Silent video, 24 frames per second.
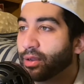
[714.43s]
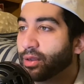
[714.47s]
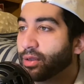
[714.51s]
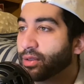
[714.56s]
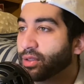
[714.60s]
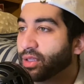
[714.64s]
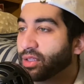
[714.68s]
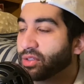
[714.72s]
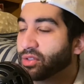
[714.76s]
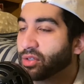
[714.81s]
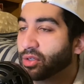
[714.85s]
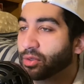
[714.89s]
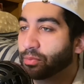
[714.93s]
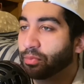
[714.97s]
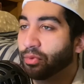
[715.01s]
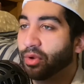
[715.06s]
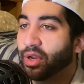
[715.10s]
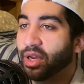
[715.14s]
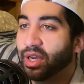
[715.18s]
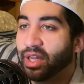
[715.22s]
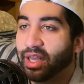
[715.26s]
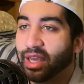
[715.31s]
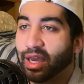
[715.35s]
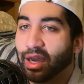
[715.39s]
they took
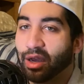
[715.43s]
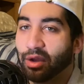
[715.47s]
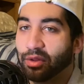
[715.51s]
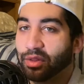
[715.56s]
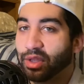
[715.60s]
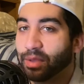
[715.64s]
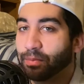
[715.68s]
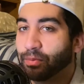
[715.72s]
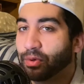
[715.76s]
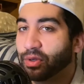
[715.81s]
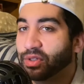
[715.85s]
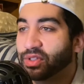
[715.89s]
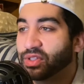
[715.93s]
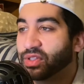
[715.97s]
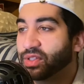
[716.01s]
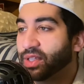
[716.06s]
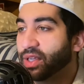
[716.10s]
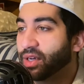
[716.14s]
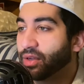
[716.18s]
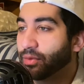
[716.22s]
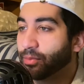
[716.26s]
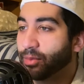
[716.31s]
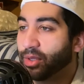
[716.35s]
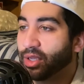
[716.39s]
Brady out and they put
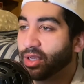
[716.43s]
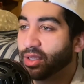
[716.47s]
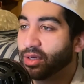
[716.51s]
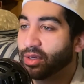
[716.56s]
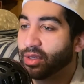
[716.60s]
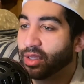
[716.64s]
Stidham in,